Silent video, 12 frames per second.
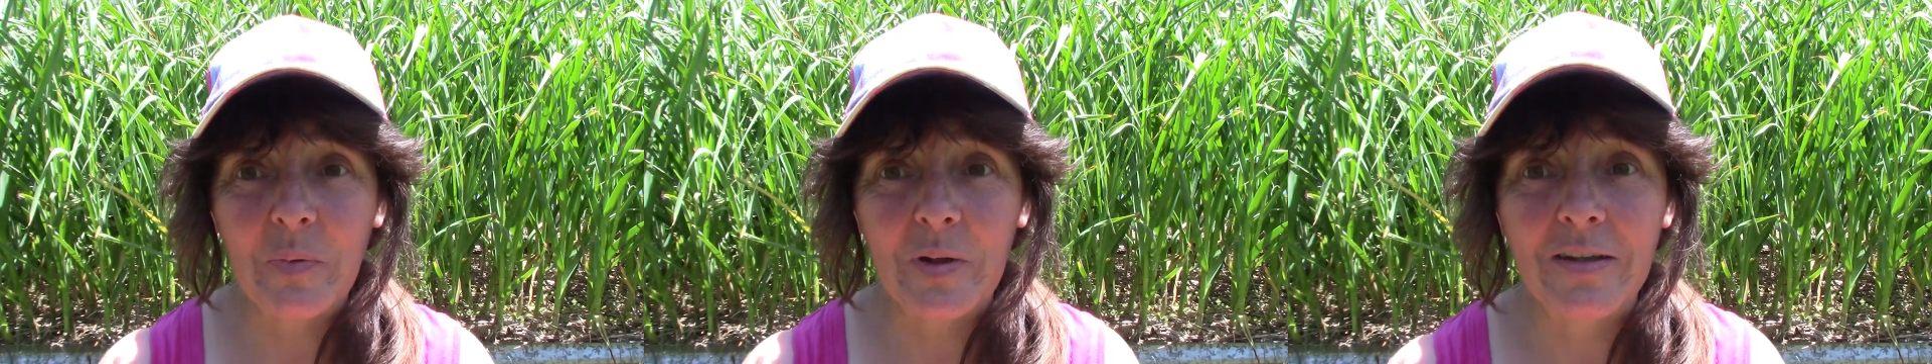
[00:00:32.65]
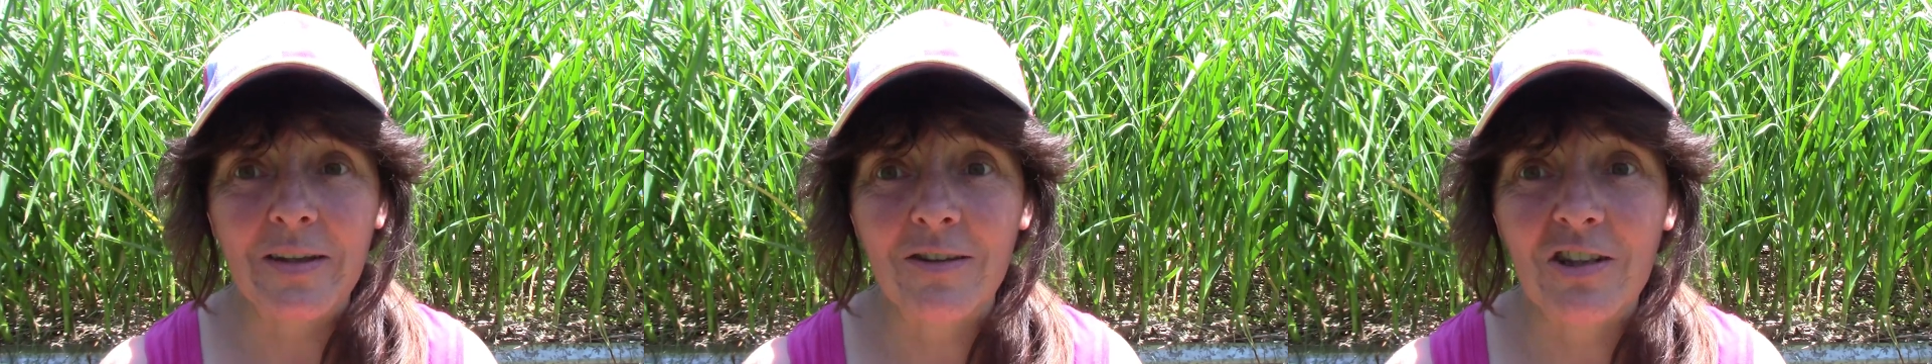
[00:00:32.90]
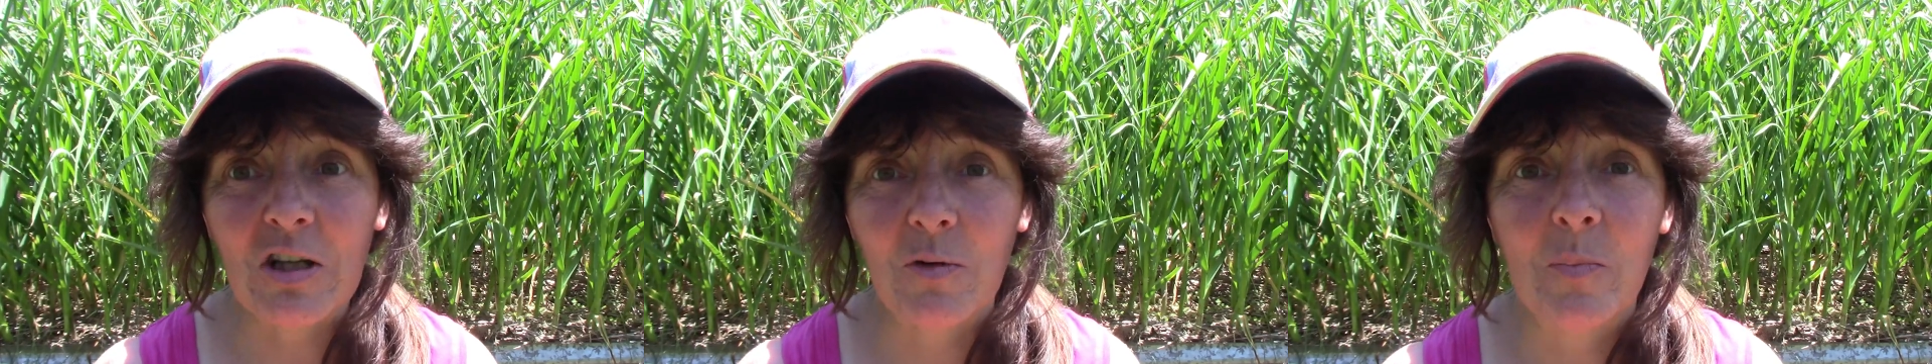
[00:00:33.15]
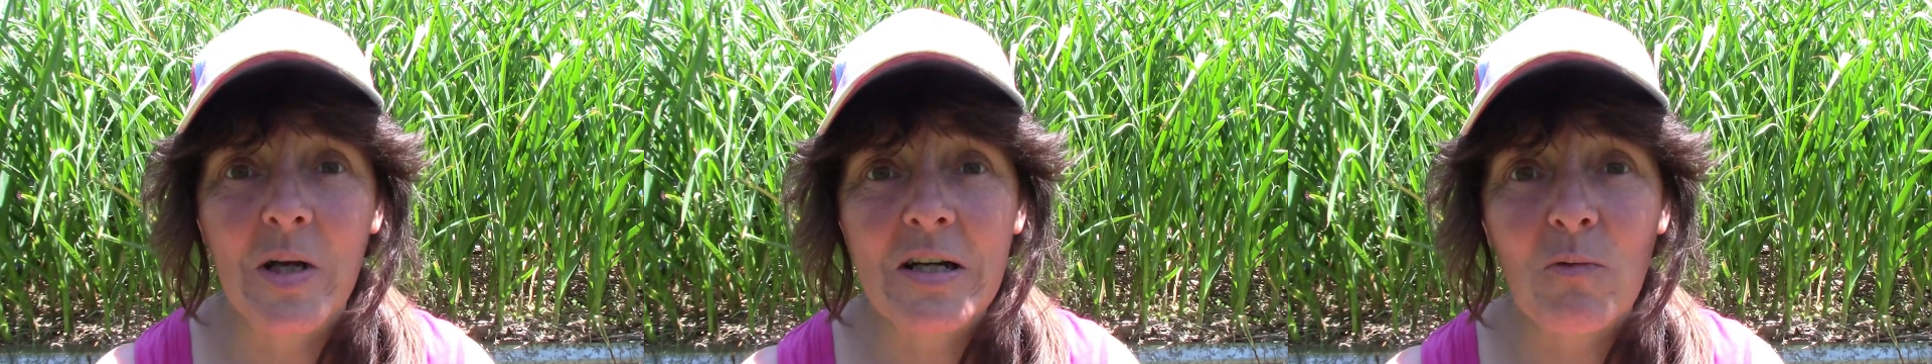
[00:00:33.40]
but there's
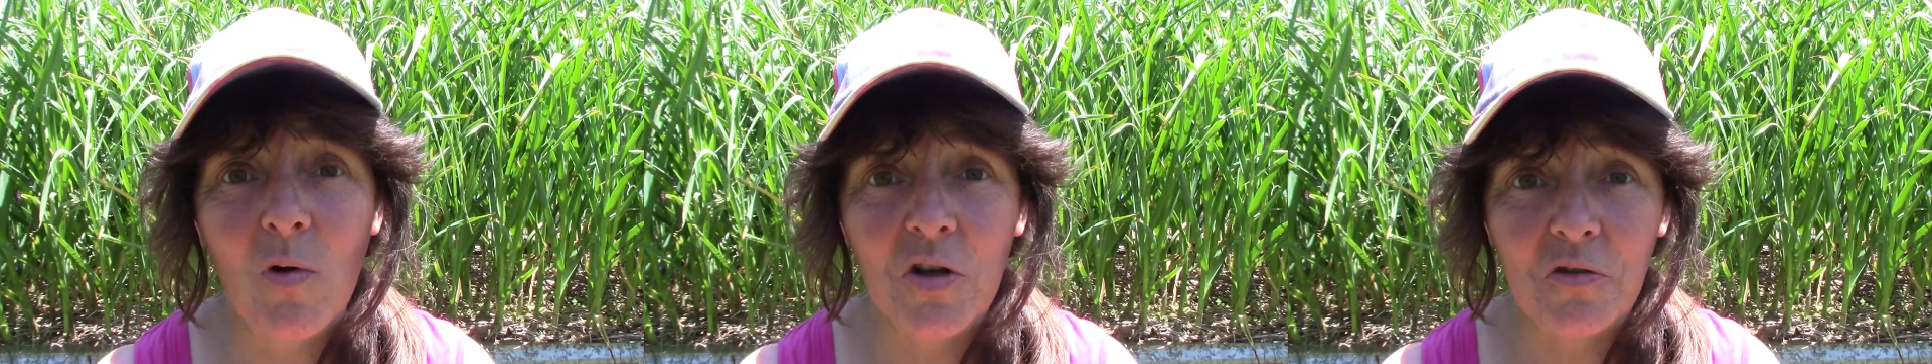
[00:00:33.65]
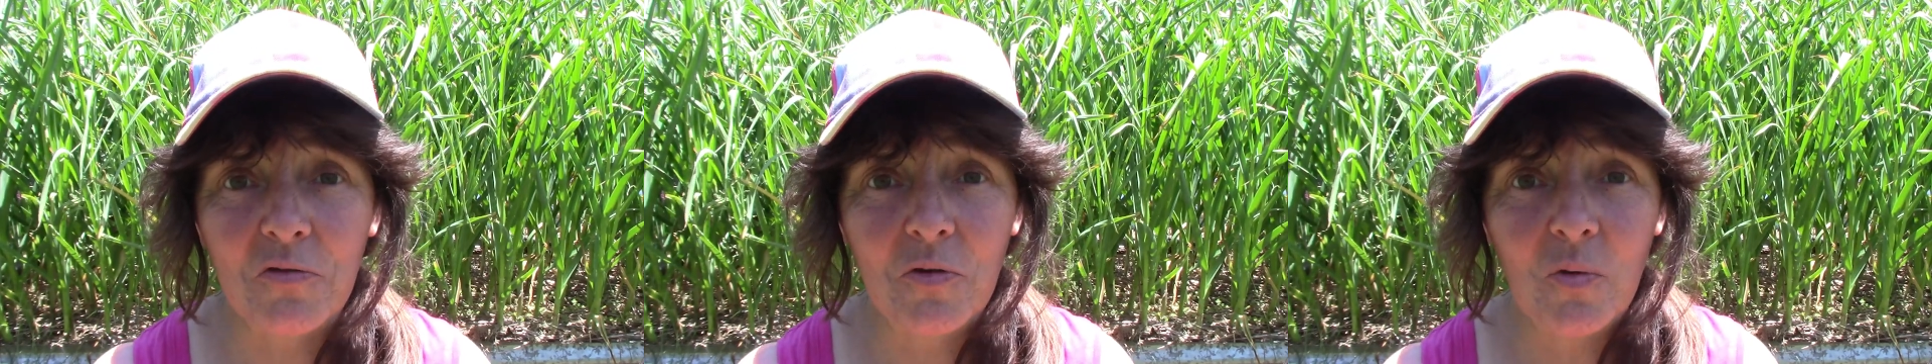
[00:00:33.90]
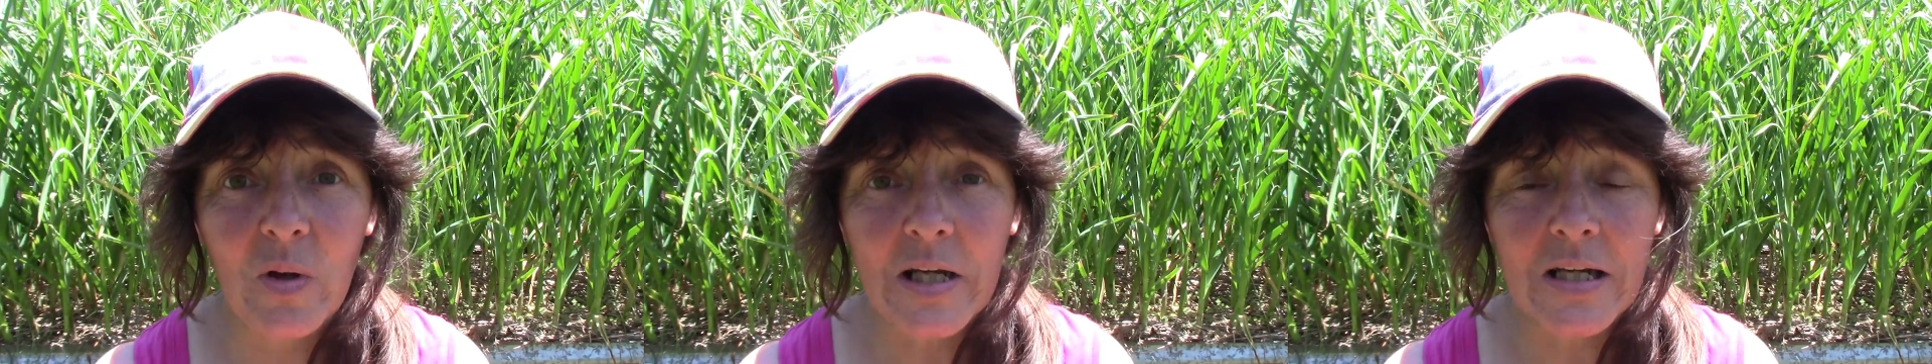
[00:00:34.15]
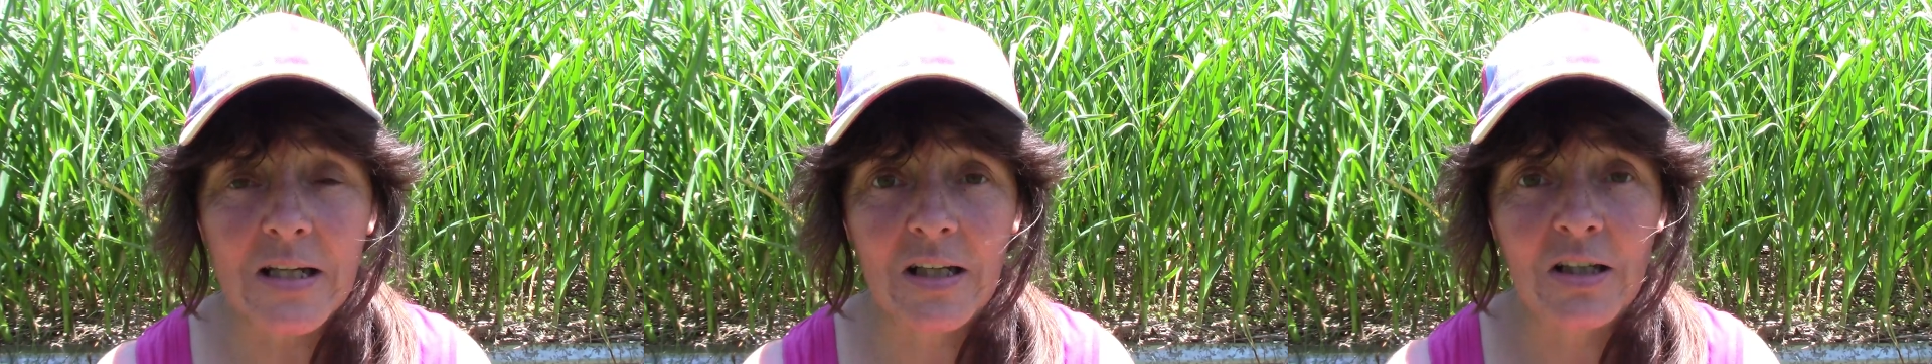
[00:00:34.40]
so many wonderful
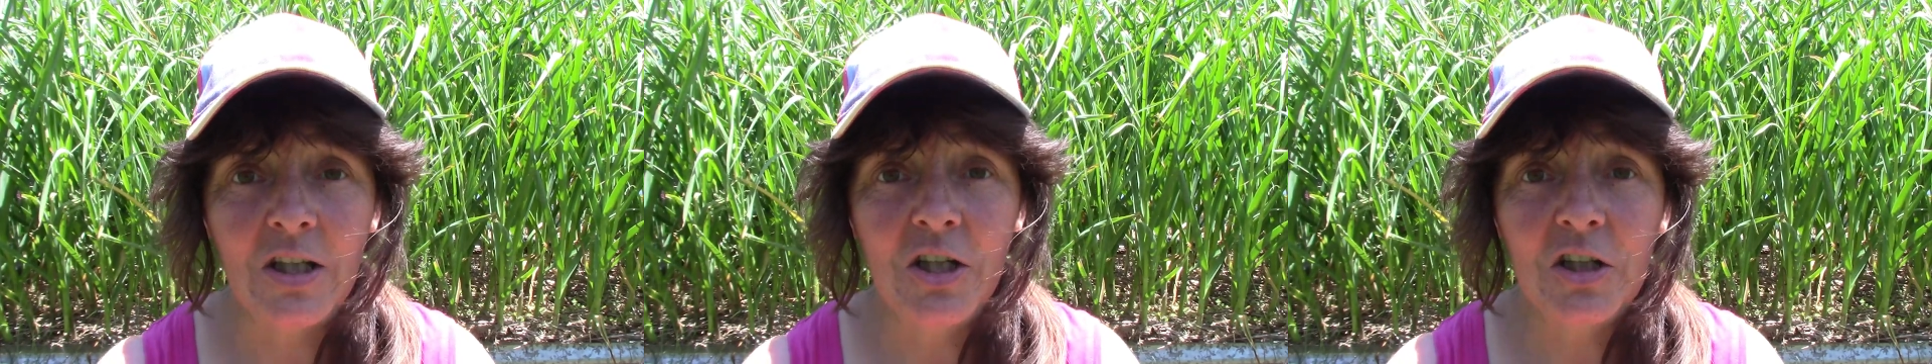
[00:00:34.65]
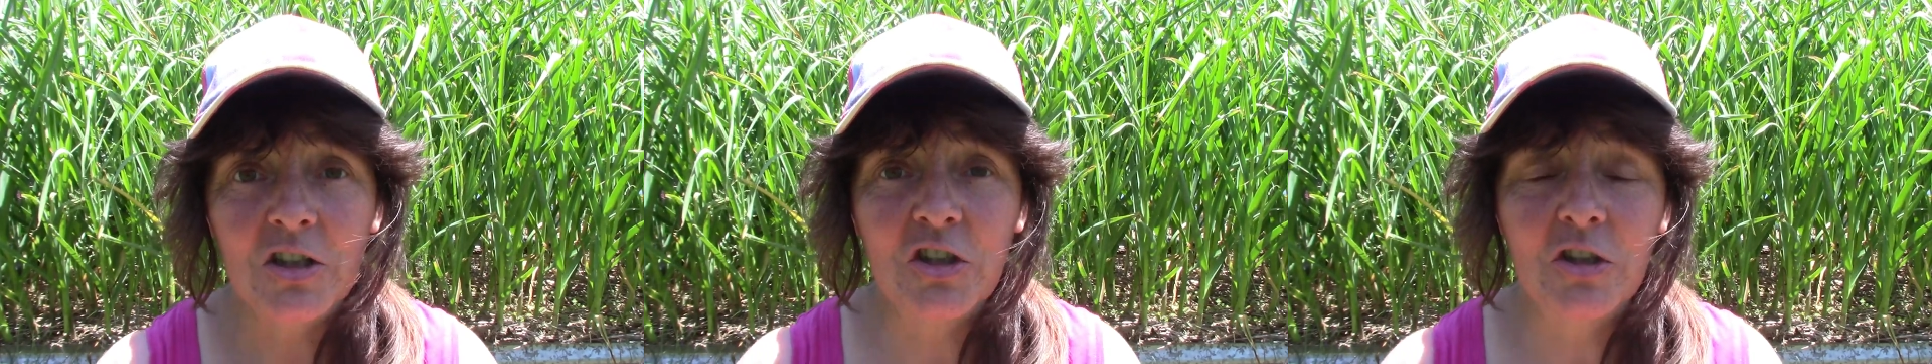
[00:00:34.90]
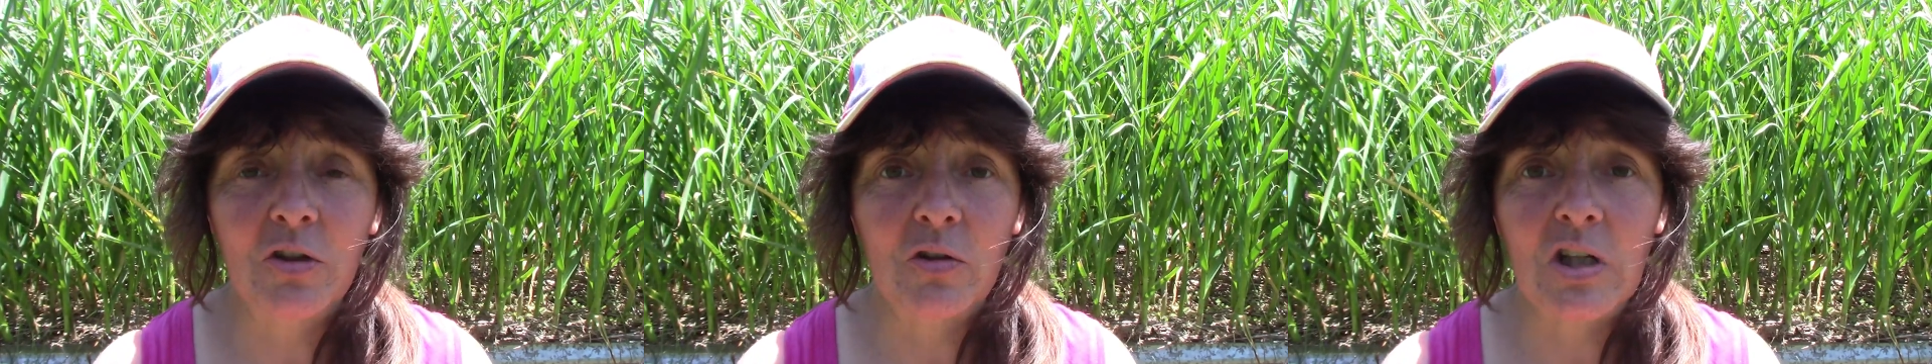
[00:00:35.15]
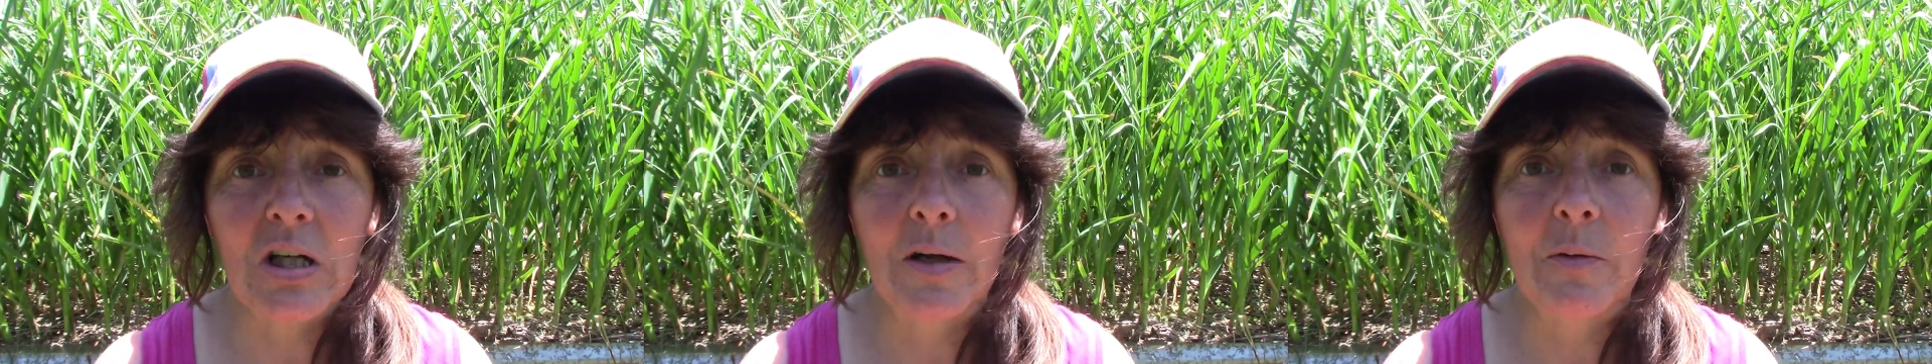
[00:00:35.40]
ways to
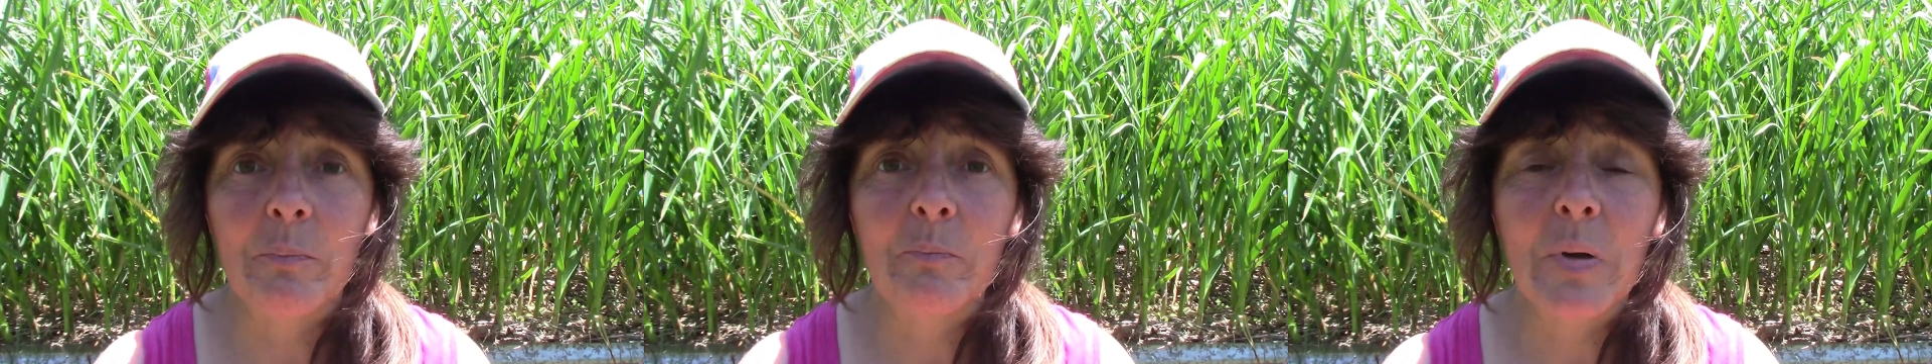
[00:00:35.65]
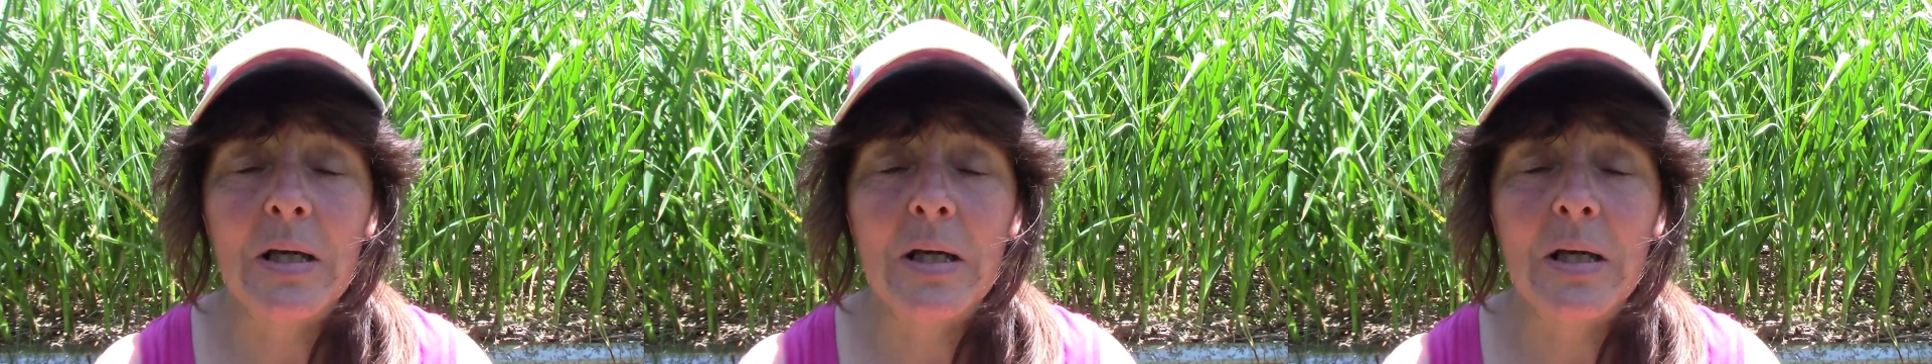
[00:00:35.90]
use them.